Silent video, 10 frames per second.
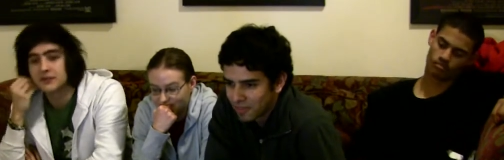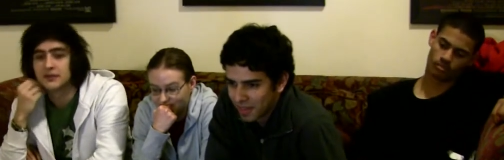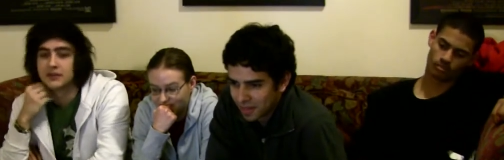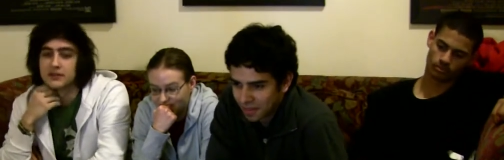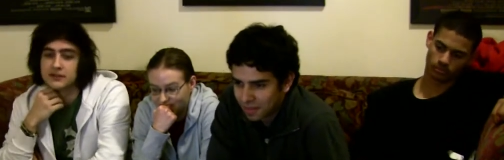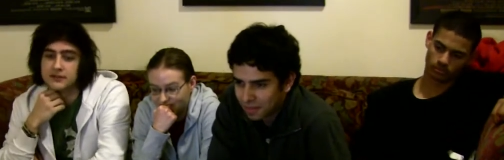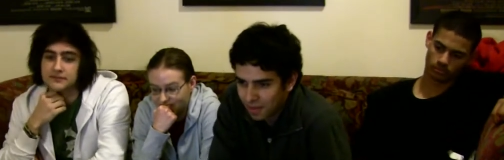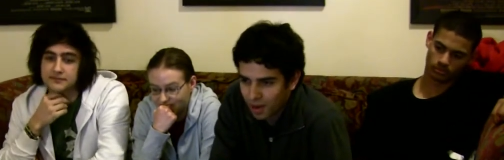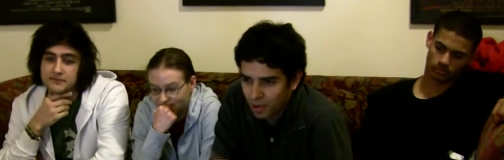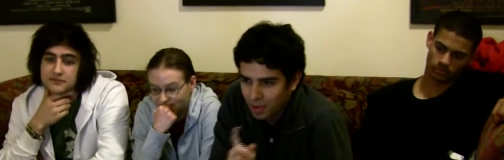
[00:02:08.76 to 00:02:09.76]
Speaker 1: fan,
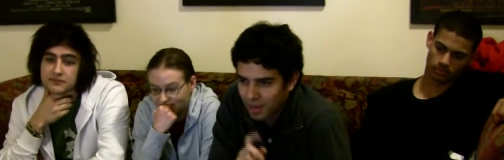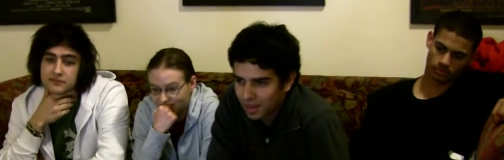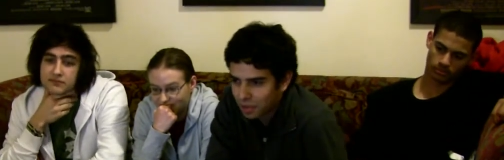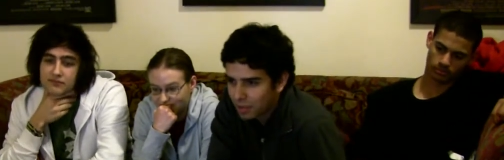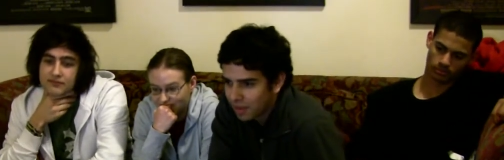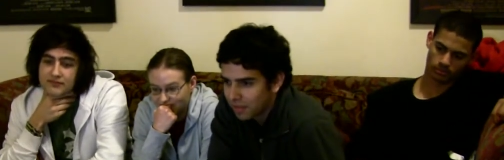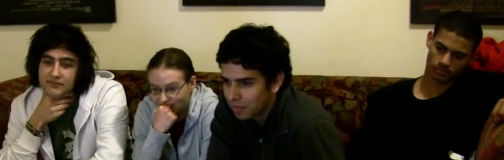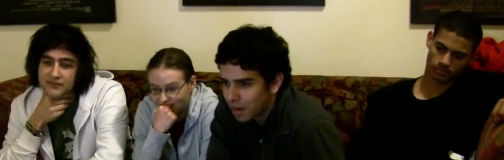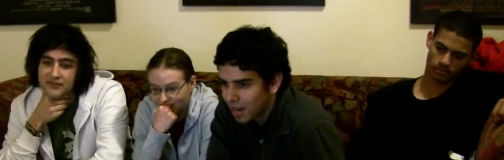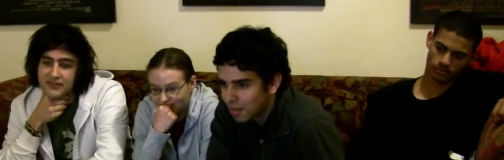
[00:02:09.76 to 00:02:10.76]
fire away, or whoever,
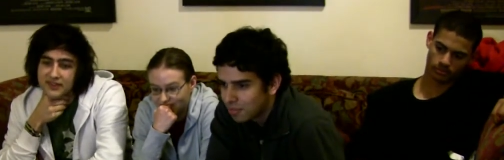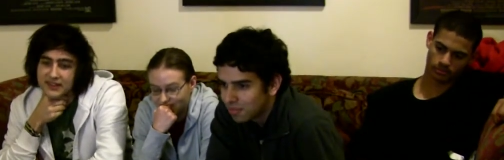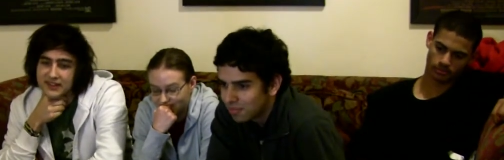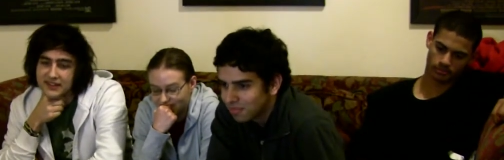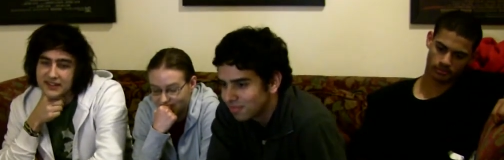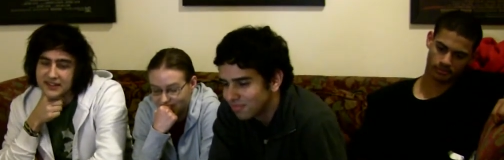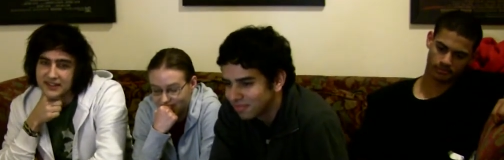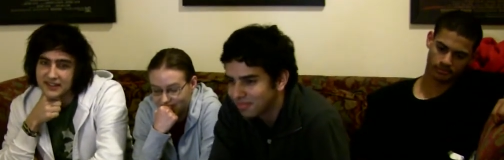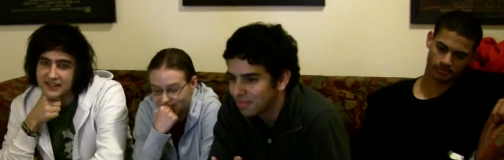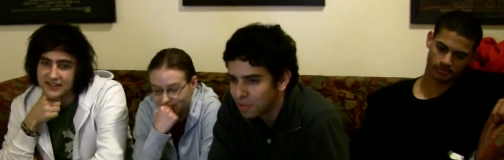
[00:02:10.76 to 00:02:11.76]
Bob,
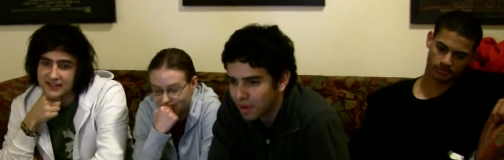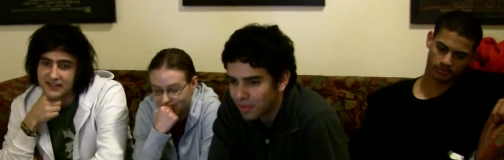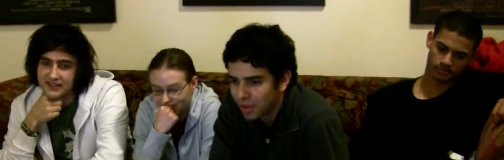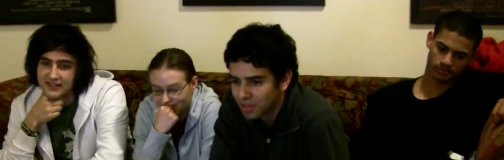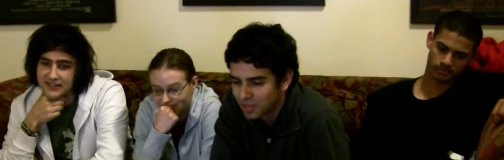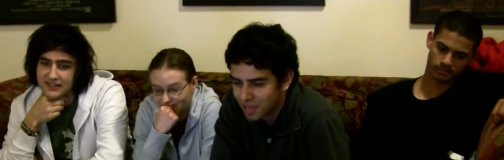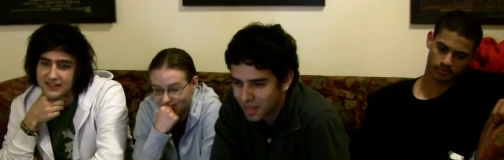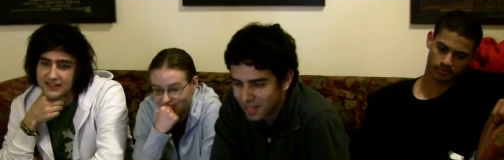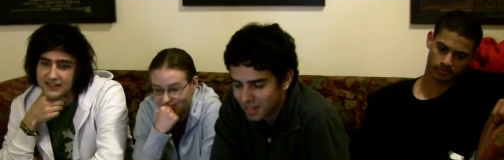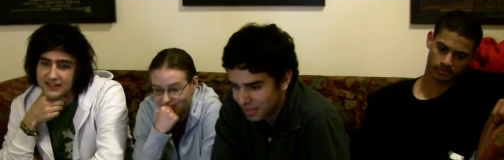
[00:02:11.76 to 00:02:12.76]
whoever else is
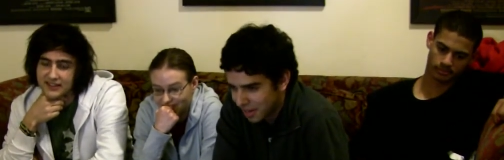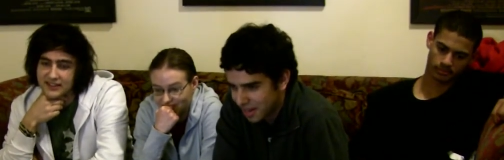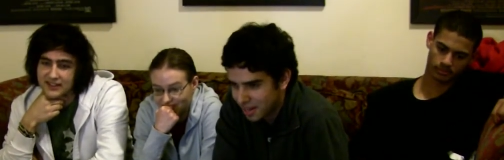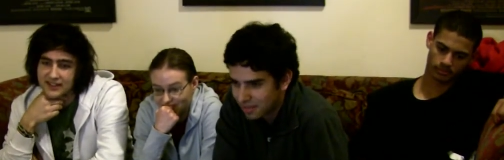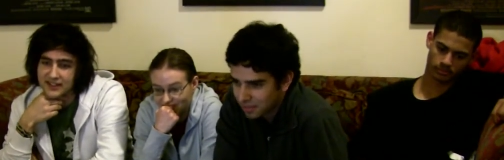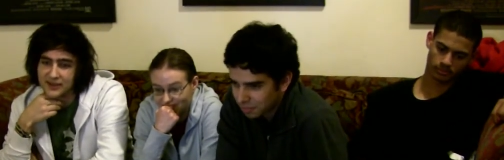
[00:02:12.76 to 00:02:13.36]
logged in right now. Yeah,